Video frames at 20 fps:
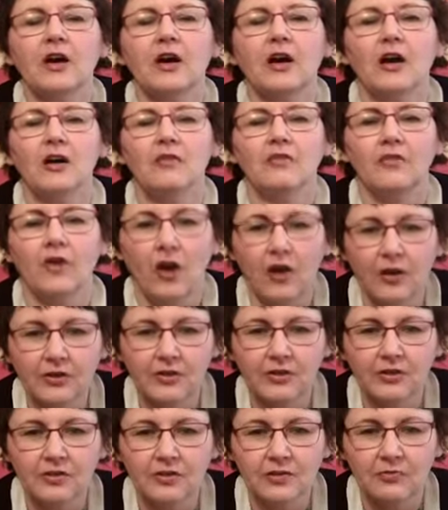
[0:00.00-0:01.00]
of
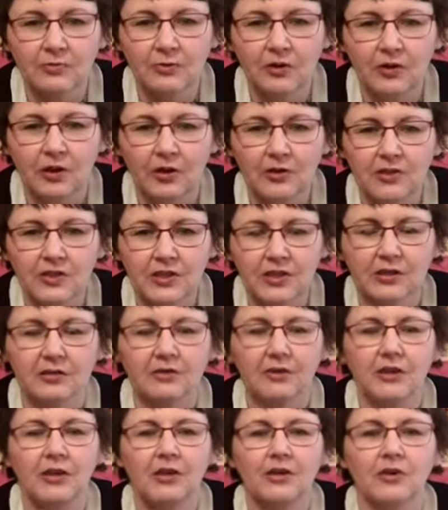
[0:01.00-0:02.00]
Ogdensburg,
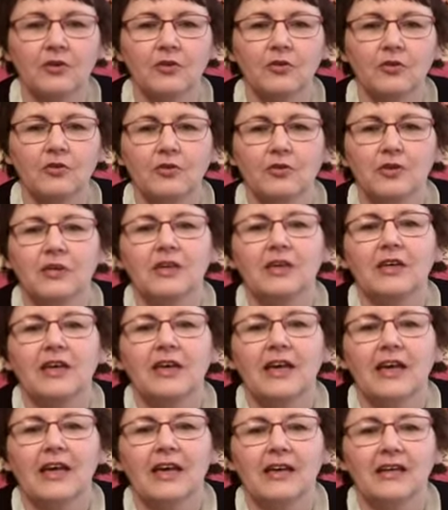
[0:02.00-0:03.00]
Ontario,
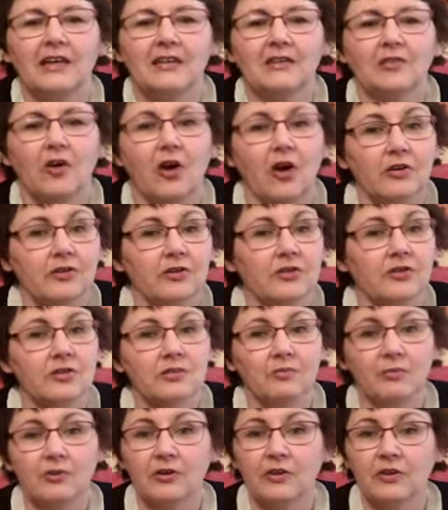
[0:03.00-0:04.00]
and
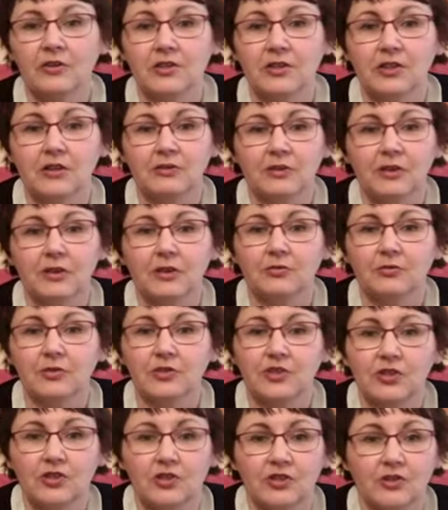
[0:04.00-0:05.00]
Ogdensburg, Ontario is
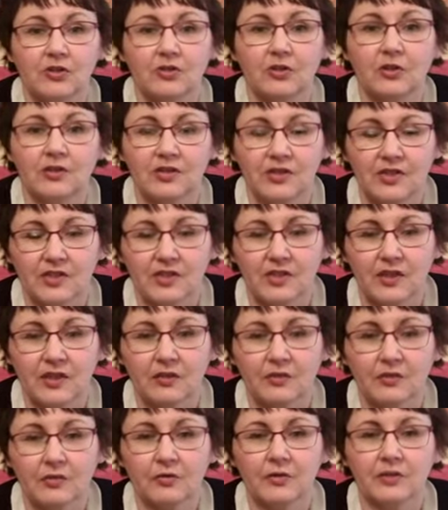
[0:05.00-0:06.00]
just across the
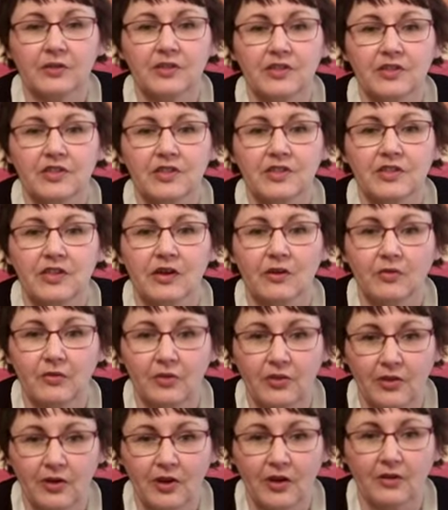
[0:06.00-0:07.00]
St. Lawrence, south
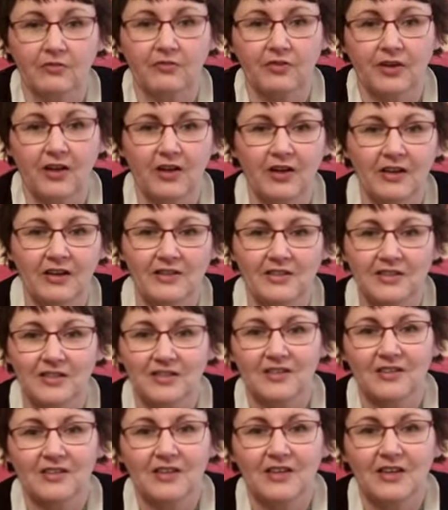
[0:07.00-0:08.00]
of
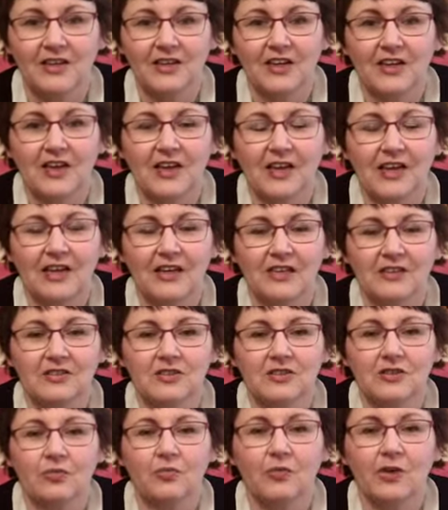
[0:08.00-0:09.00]
us.
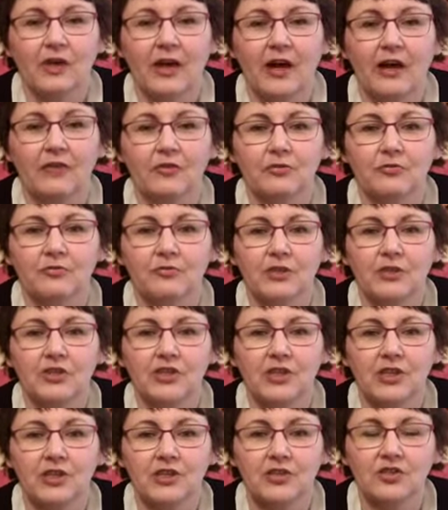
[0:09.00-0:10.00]
And we have a rich
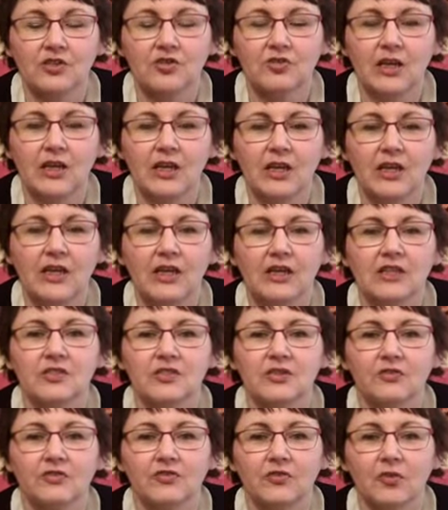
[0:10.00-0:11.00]
history. It's
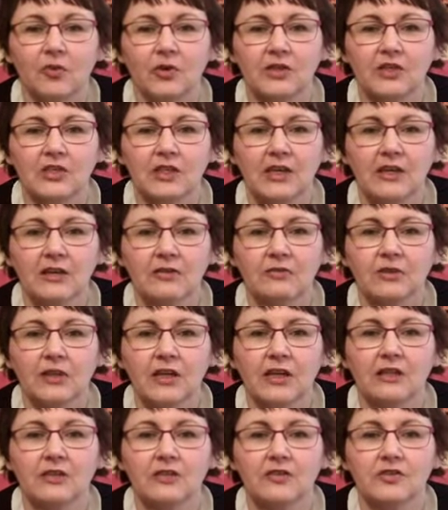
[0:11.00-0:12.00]
a fort town
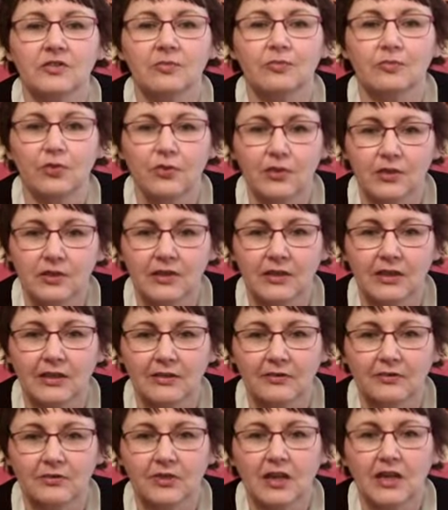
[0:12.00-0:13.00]
and it's a port
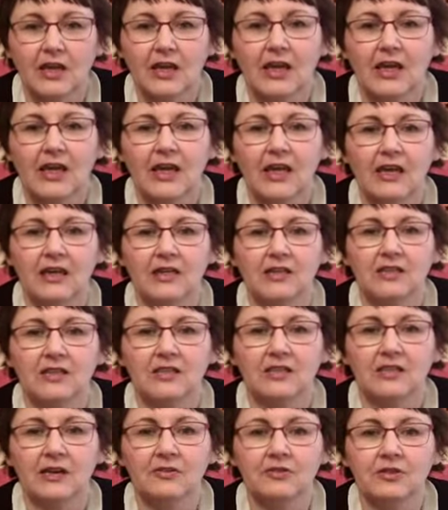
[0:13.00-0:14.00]
town. And the
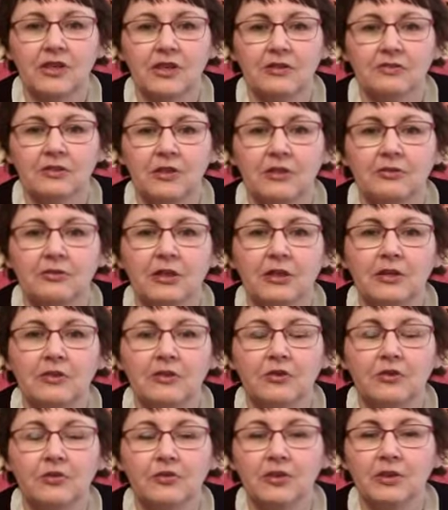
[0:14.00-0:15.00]
downtown area,
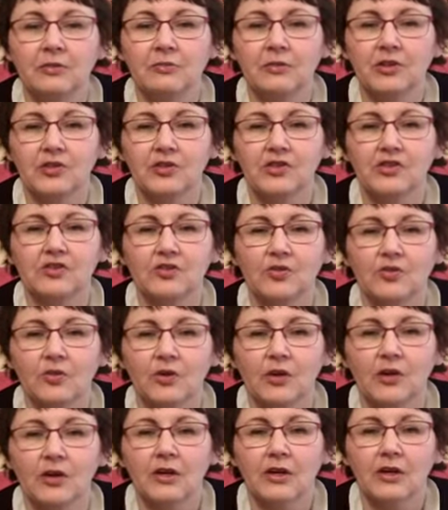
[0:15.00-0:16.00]
including my
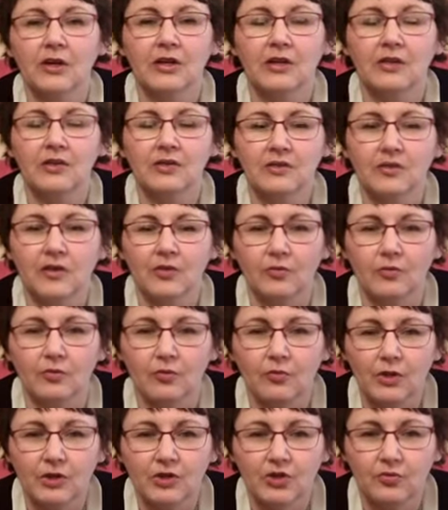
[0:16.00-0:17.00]
store, is
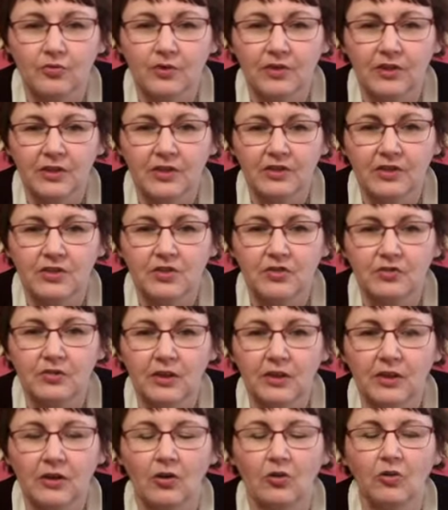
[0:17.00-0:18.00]
rich with
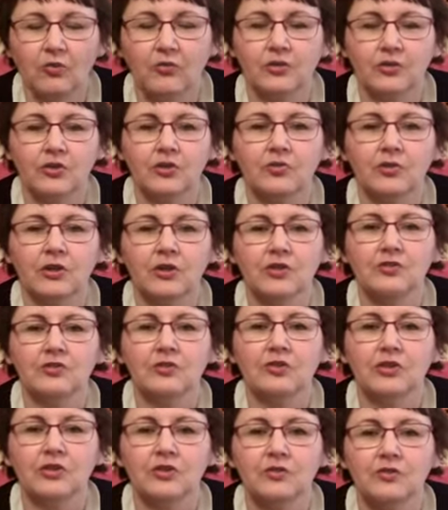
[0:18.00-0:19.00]
history, over
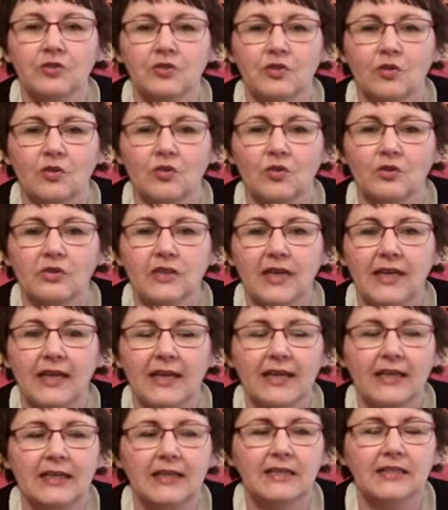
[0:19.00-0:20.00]
200 years old,
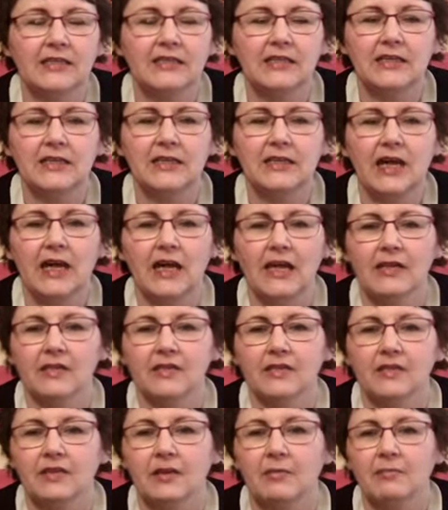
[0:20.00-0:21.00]
and it
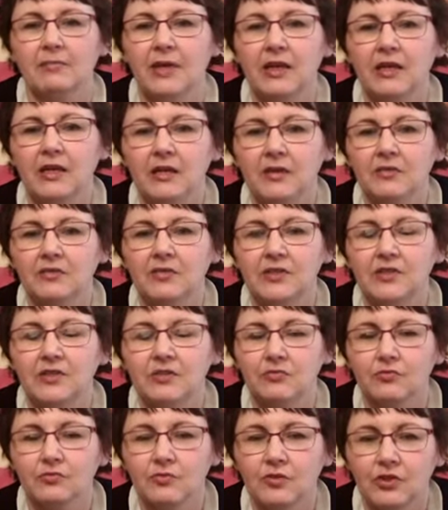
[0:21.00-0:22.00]
has many of its
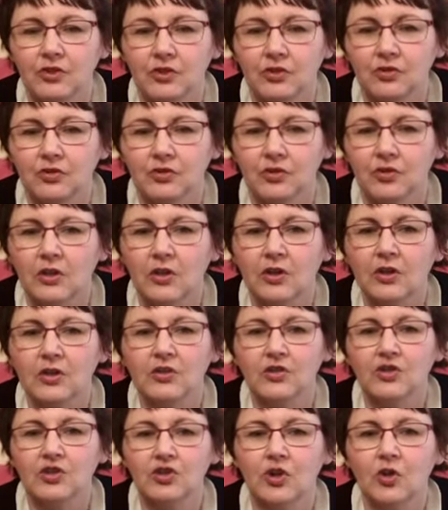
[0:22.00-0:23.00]
original
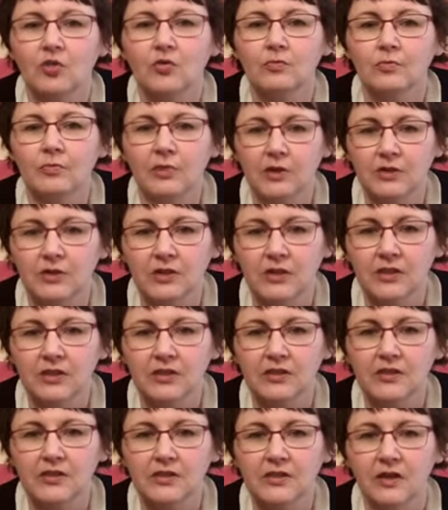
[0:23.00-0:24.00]
stone
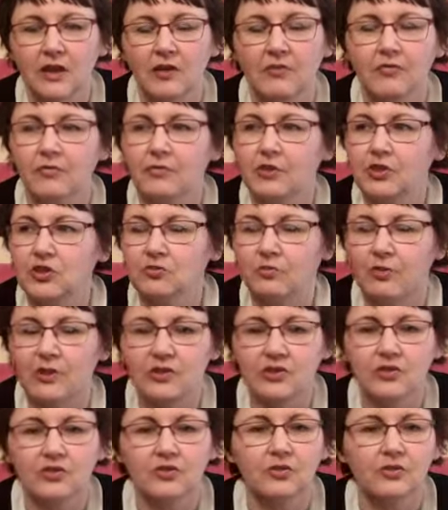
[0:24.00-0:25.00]
buildings, of which my
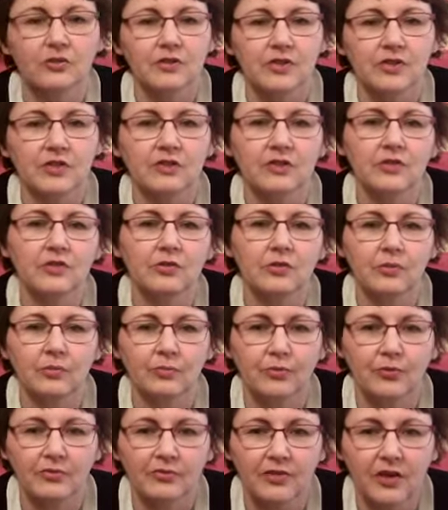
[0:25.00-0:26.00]
store is in, so it
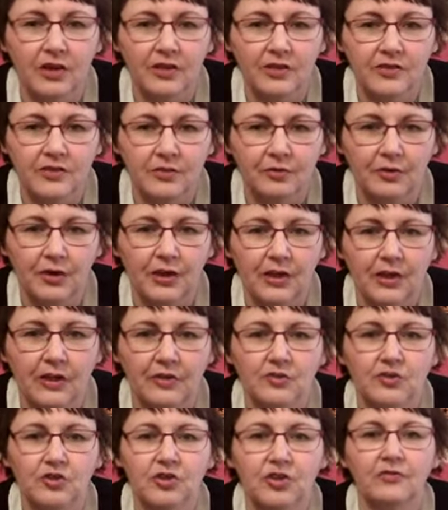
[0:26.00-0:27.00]
provides great
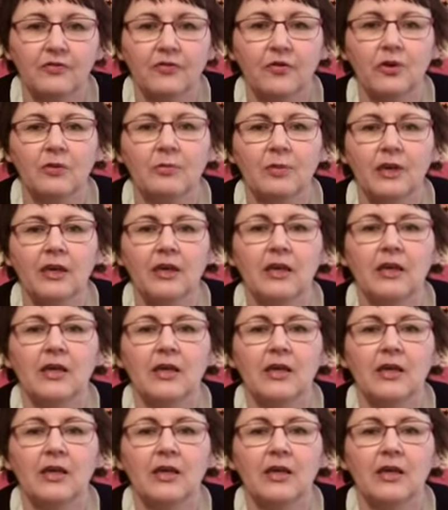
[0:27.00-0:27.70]
energy for me.